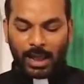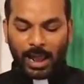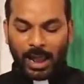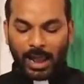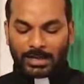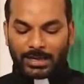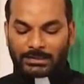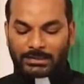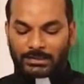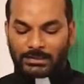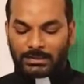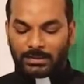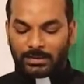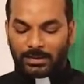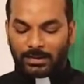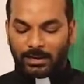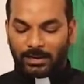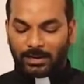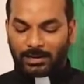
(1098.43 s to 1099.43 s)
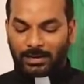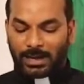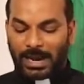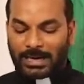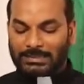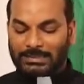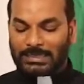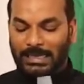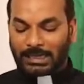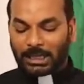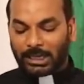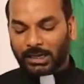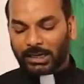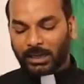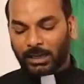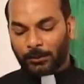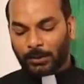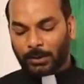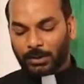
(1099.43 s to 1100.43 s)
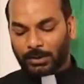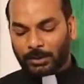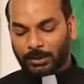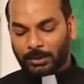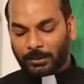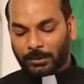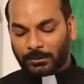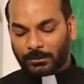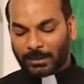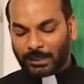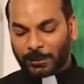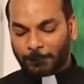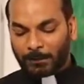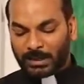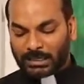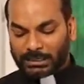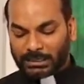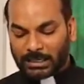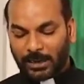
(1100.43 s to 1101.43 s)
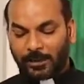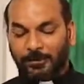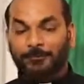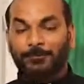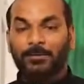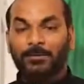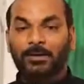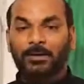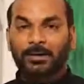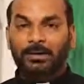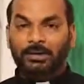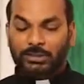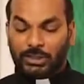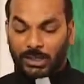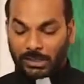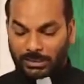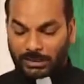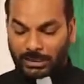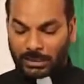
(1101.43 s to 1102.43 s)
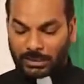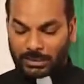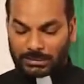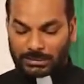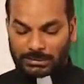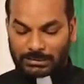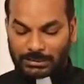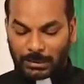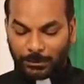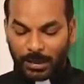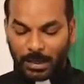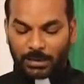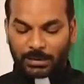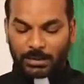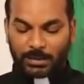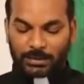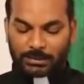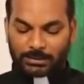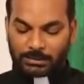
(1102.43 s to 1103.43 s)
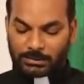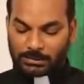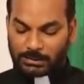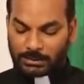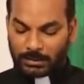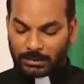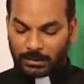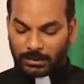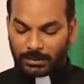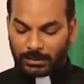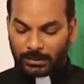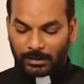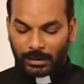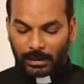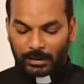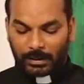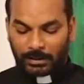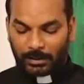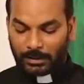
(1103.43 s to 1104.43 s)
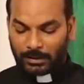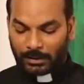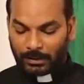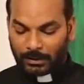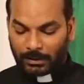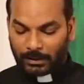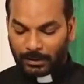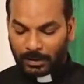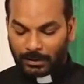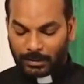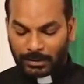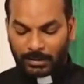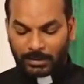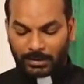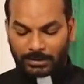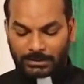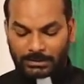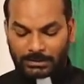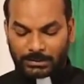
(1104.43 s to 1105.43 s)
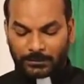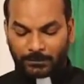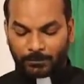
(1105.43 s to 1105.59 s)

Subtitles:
as trans-ethnic community that mixed of Gentiles, Samaritans, Galilean